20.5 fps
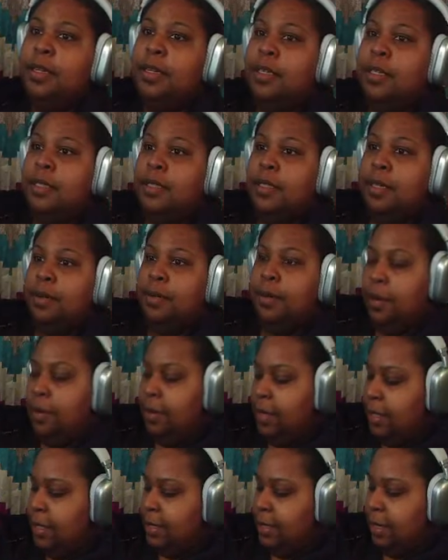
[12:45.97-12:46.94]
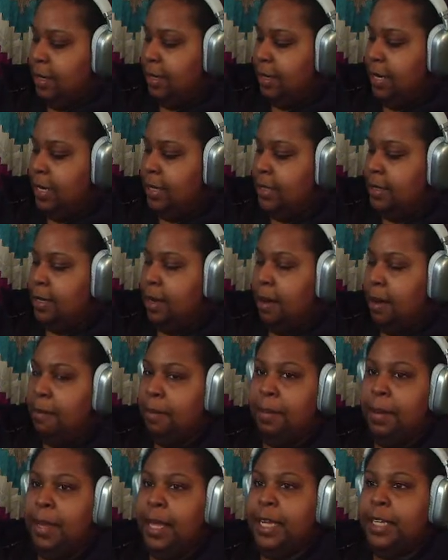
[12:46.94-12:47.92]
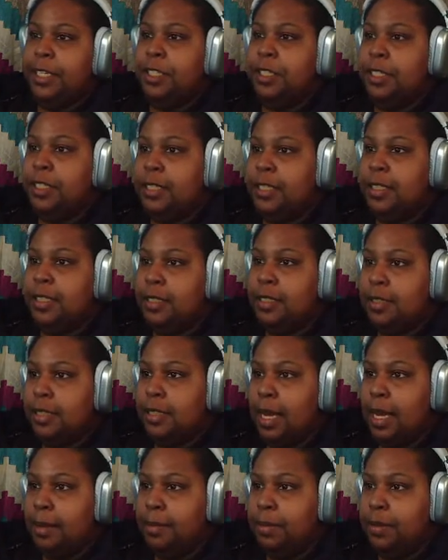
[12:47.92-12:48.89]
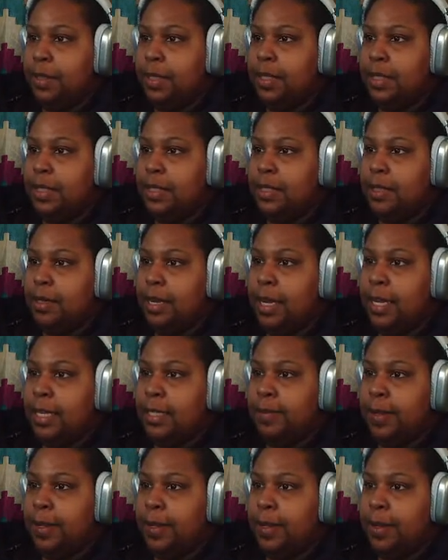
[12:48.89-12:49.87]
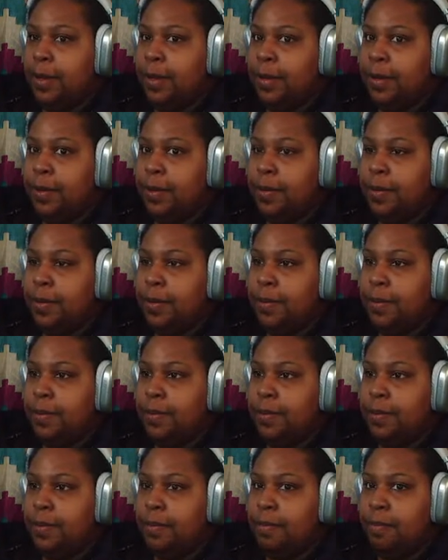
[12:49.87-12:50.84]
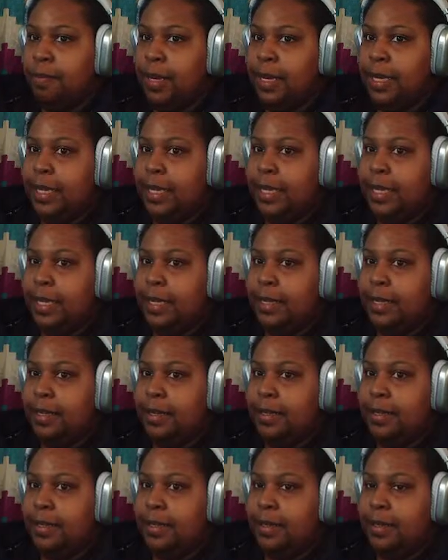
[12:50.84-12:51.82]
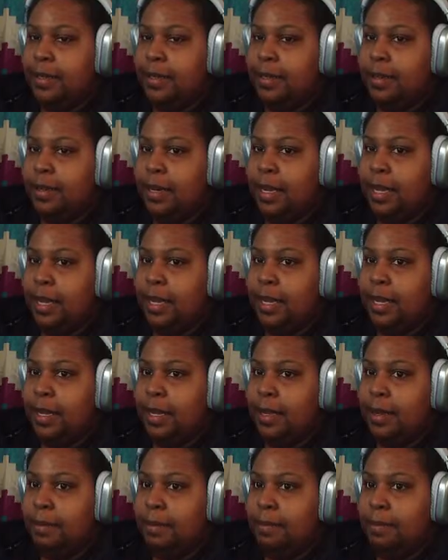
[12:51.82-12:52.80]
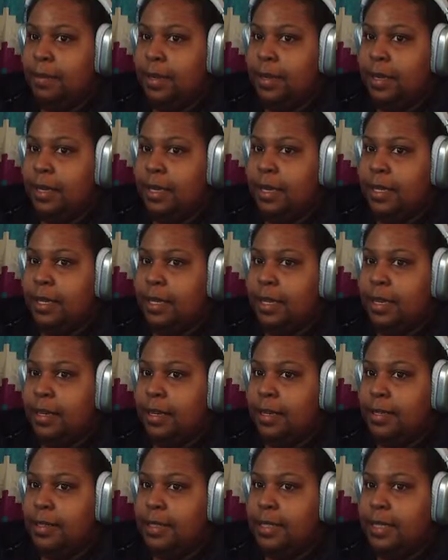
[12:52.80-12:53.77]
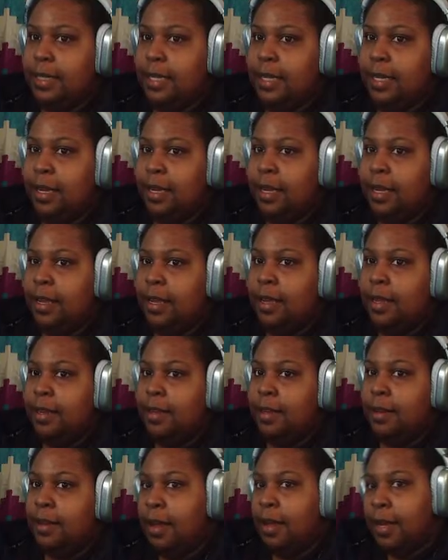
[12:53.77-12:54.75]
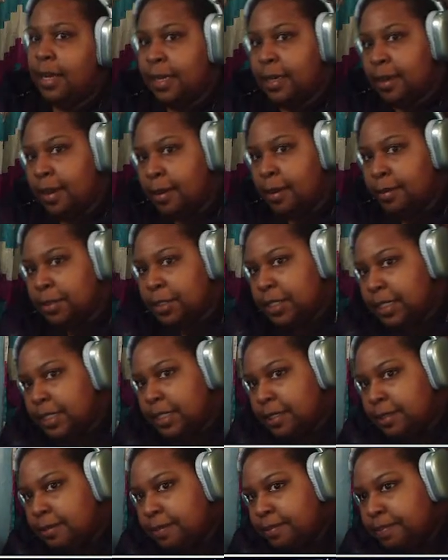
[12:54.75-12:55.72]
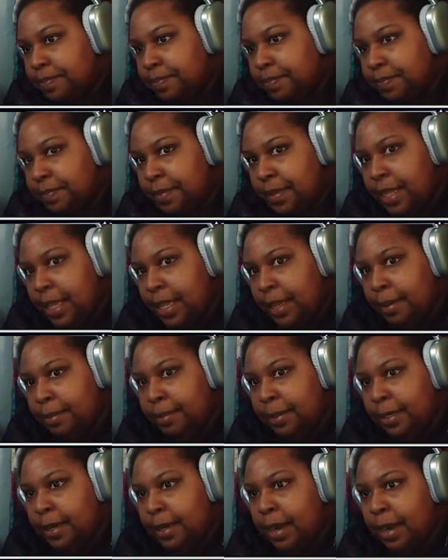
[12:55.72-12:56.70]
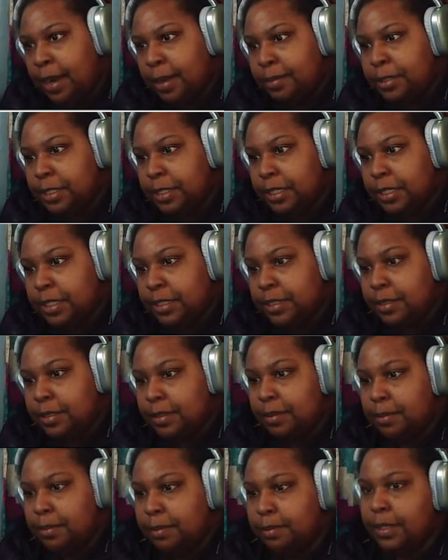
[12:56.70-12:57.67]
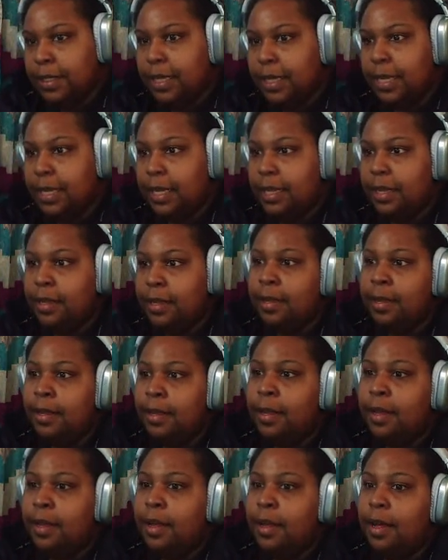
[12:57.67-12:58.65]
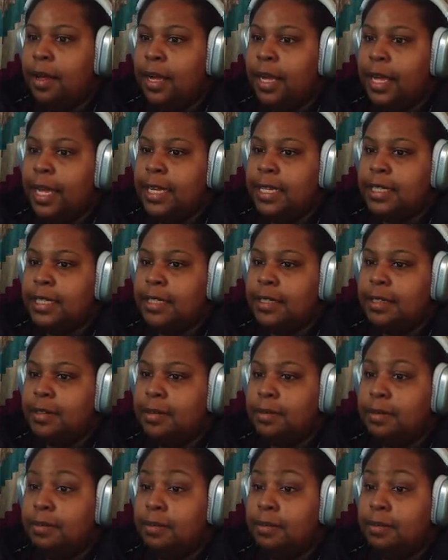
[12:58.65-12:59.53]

So we're going to start at the top of my page and just tab through it. So it has my logo, my name and LLC, the login option, hamburger option, booking. Okay, so